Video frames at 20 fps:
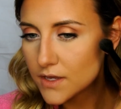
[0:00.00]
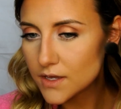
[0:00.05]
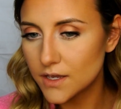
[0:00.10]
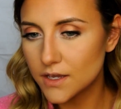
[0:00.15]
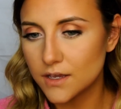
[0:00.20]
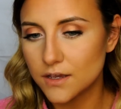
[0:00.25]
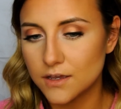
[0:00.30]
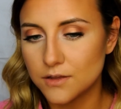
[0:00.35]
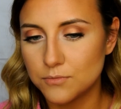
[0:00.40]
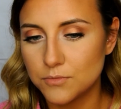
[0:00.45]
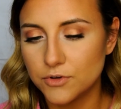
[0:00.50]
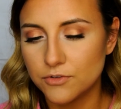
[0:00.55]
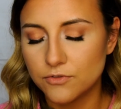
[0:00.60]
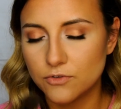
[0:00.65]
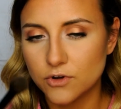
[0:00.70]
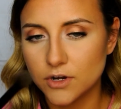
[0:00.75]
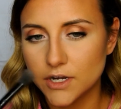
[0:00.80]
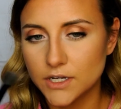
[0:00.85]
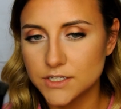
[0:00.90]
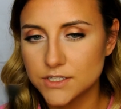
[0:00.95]
And
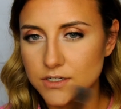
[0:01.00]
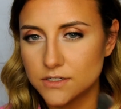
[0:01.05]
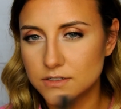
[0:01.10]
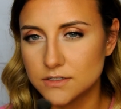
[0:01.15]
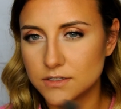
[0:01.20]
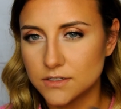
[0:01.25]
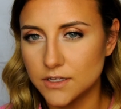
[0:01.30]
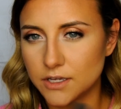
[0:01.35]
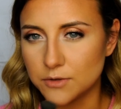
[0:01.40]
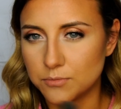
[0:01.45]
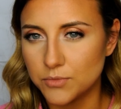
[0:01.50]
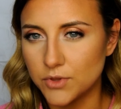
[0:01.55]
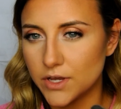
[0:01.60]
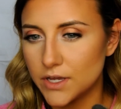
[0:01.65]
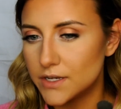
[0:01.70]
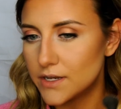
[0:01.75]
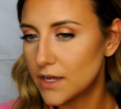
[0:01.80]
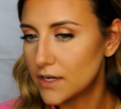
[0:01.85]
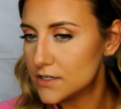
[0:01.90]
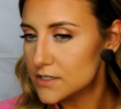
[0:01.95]
before I start to like
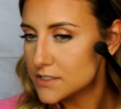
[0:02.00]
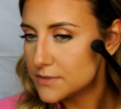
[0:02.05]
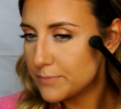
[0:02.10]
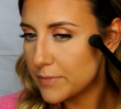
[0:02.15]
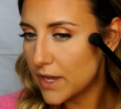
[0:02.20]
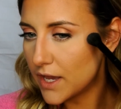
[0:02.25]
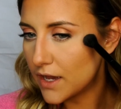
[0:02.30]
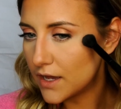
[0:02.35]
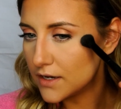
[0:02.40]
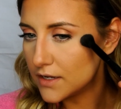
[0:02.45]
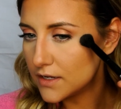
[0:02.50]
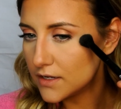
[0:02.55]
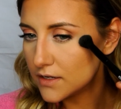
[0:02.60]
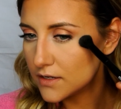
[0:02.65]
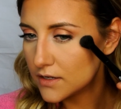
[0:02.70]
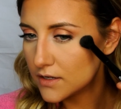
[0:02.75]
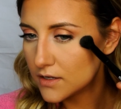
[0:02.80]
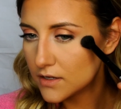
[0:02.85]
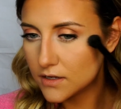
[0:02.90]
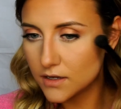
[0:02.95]
blend, I just pat it
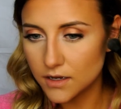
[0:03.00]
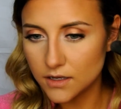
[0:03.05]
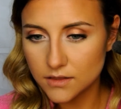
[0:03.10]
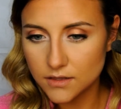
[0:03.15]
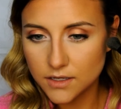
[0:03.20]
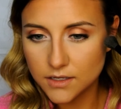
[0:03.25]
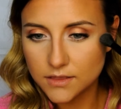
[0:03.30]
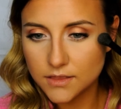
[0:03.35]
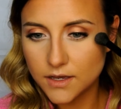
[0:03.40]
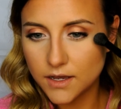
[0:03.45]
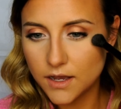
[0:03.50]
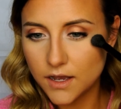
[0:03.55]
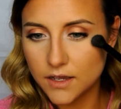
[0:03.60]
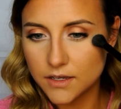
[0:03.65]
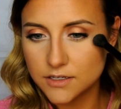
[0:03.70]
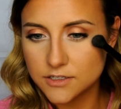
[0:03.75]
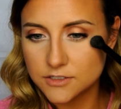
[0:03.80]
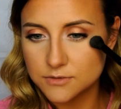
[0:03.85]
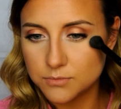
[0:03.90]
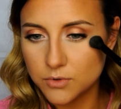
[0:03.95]
on like the
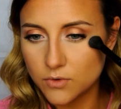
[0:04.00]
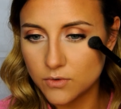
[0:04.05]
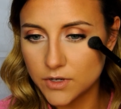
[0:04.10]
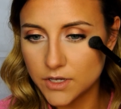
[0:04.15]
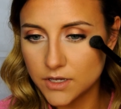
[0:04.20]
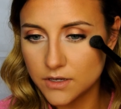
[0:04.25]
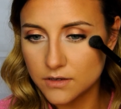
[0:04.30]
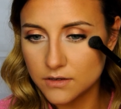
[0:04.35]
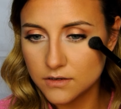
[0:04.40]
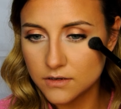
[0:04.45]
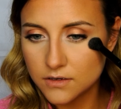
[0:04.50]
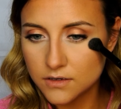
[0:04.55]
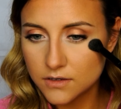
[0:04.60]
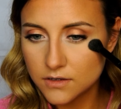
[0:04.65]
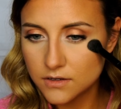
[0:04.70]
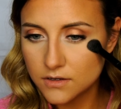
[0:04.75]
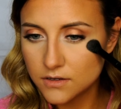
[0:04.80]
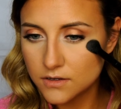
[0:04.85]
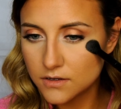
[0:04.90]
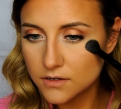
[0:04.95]
highest point
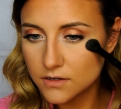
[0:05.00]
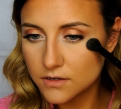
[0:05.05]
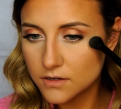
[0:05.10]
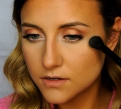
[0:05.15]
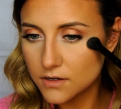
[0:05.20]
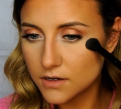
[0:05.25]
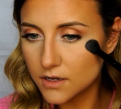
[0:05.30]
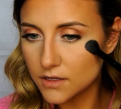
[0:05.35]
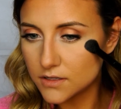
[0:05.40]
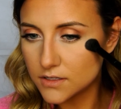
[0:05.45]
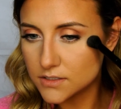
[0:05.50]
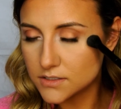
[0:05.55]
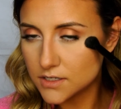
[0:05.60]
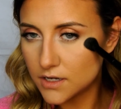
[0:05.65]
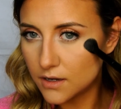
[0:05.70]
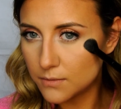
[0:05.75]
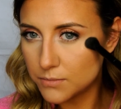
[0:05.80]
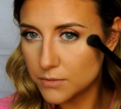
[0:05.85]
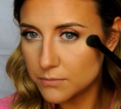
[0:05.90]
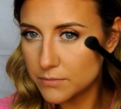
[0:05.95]
on the
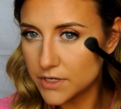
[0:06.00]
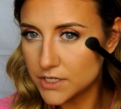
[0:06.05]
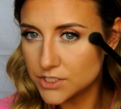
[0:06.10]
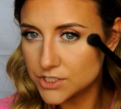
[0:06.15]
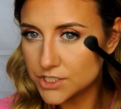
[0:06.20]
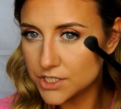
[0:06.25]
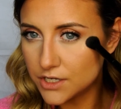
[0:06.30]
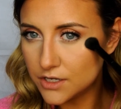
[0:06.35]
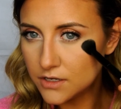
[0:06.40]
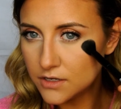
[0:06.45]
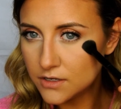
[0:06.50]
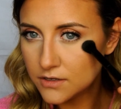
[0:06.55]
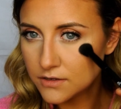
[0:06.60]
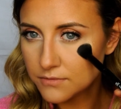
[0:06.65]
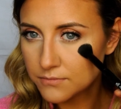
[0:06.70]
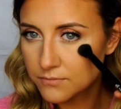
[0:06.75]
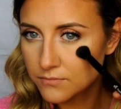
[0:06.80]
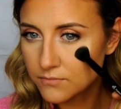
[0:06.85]
top of my cheek,